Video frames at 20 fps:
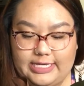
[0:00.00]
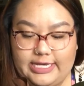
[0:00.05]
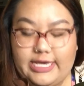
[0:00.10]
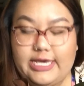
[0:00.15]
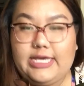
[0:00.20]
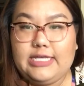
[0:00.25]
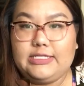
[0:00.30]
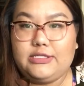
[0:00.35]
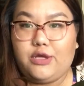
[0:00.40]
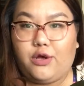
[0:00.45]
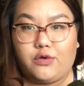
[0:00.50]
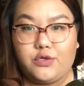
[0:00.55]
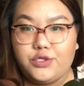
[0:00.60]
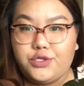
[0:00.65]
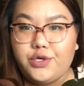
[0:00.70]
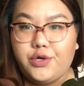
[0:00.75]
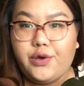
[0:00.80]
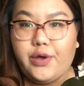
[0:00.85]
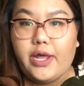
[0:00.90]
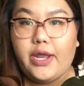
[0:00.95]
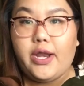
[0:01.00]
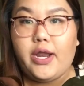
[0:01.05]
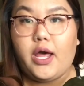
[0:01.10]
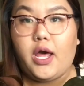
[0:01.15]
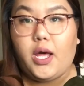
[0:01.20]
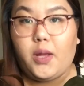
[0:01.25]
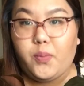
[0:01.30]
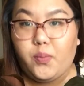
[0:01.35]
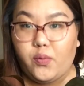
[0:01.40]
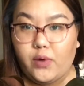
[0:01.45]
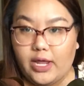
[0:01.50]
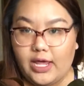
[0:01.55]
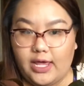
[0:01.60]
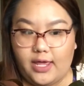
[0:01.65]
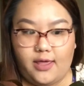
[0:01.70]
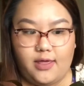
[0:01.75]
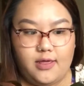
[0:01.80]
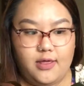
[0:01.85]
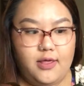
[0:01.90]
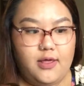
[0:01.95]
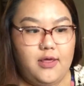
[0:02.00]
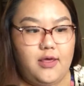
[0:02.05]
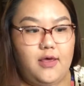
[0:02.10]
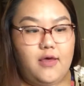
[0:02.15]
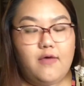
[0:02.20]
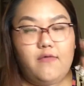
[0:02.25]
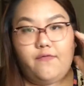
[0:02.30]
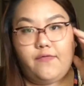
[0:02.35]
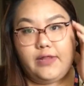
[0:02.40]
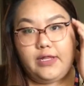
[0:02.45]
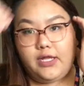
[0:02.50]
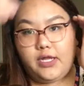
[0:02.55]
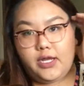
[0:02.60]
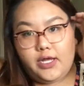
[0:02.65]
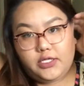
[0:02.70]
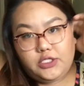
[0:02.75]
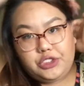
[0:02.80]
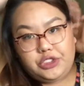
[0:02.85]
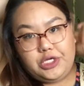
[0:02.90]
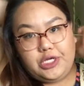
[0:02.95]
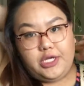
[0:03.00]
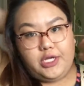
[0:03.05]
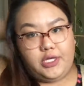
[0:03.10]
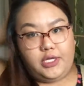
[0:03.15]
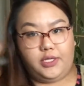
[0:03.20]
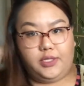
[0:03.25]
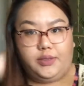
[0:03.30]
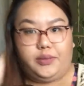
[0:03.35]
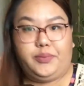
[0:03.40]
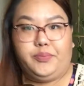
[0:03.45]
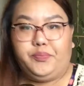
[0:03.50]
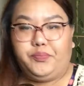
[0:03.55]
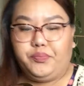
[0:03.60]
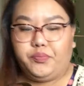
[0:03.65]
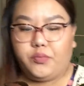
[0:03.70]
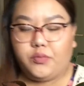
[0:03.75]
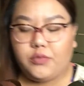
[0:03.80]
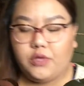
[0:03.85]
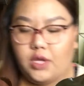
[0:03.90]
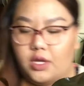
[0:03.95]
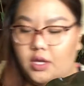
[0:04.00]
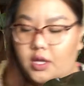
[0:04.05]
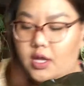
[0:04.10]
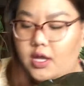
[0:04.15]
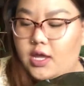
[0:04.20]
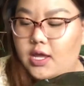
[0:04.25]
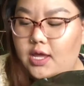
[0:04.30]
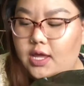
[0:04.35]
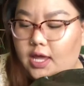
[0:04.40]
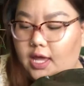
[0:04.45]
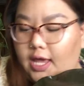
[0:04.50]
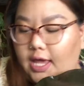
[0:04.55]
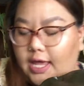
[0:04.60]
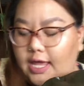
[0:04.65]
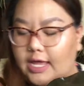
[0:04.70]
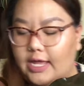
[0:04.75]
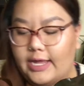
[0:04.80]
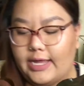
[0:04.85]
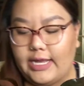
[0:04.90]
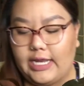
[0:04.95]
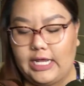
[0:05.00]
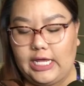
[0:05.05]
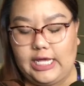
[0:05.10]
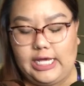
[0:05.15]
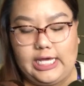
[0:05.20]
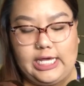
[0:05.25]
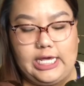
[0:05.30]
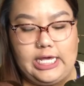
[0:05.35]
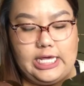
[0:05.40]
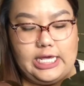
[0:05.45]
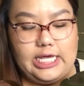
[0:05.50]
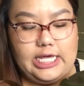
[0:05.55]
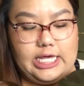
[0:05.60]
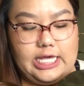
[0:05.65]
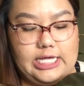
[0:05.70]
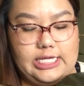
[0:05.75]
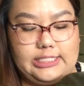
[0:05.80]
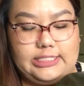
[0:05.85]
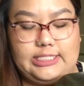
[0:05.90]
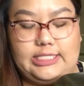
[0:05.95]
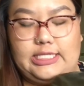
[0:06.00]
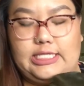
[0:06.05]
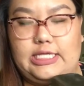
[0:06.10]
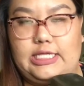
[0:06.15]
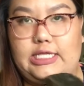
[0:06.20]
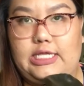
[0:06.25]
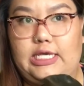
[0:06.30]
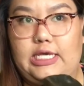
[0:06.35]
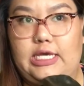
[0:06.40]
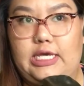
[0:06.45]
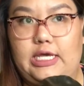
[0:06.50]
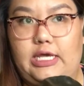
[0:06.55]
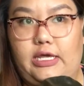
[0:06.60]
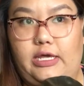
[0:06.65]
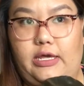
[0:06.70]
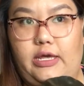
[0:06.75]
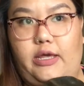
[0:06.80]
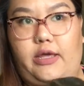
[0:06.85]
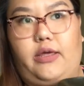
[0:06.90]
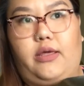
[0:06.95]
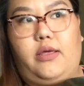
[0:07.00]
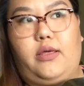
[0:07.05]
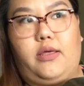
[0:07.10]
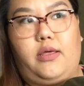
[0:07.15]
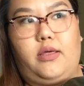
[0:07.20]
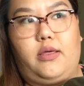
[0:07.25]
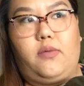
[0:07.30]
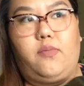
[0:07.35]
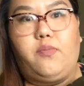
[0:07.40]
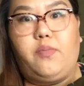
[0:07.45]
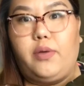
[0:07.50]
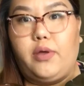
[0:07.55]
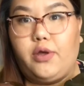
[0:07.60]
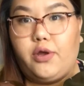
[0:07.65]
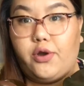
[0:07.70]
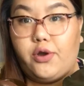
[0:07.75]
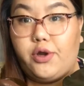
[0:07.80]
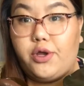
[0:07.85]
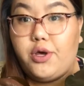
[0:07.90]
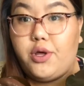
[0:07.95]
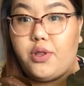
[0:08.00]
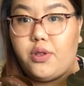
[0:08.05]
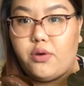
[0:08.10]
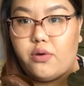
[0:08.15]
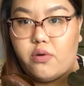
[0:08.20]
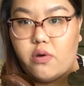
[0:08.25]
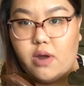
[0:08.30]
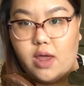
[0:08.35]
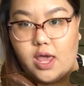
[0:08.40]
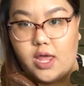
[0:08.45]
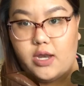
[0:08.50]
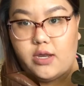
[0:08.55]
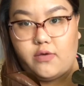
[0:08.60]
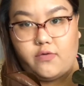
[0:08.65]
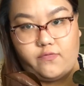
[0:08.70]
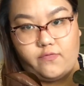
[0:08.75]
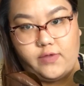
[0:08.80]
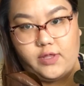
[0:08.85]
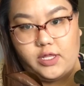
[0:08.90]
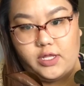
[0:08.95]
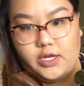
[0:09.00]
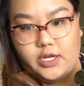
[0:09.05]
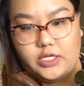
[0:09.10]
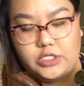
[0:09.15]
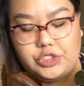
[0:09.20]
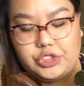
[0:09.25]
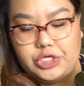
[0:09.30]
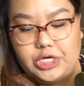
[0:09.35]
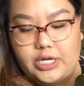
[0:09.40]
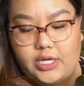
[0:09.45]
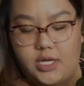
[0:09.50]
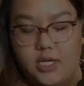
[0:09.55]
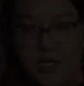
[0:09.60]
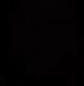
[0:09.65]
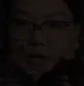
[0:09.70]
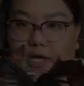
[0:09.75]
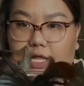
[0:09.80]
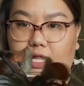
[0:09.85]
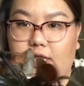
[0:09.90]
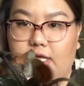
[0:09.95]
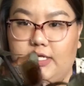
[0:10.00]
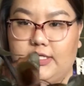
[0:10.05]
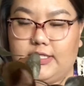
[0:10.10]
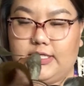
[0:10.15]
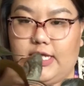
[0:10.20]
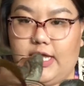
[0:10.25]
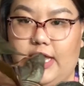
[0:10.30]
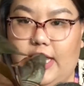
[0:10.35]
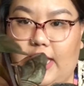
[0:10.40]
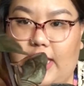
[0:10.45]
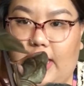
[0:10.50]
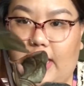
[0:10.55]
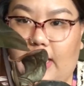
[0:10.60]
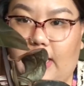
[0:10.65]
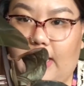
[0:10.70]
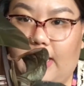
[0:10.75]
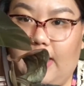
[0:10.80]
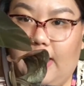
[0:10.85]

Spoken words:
he is also an upright philodendron, and he is the Imperial red philodendron. He looks like